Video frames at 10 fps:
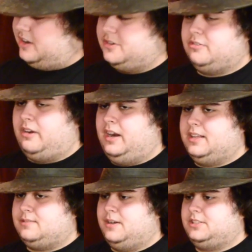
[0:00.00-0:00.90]
underrated,
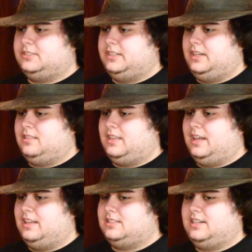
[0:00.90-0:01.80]
especially
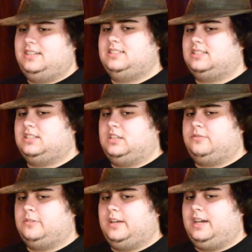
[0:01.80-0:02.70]
that it's not as
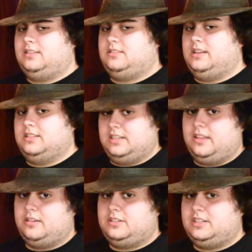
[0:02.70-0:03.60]
successful as its
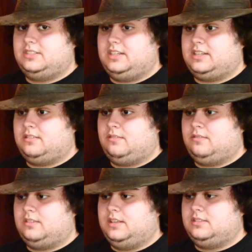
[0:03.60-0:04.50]
other Disney
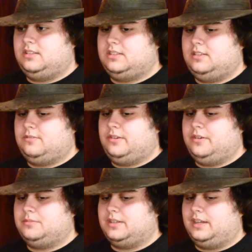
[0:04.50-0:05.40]

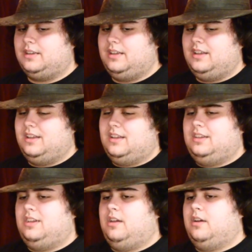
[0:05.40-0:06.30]
films. Like,
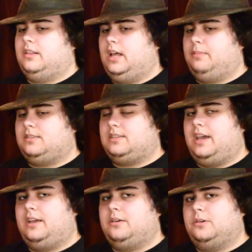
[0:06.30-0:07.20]
you hear a lot about
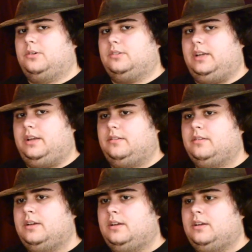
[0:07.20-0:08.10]
Tangled and
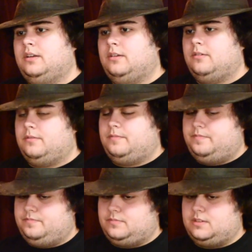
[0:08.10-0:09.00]

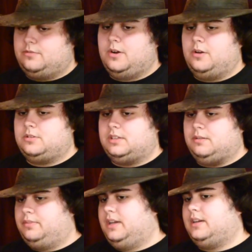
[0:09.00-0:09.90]
Frozen
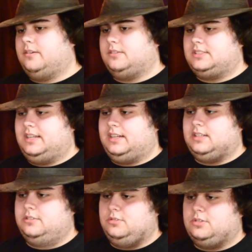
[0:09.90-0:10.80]
and Big Hero 6
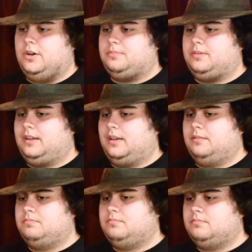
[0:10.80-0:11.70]
and Zootopia.
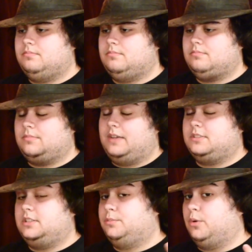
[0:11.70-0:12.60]
I
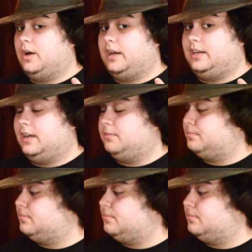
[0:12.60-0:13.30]
haven't seen Moana yet.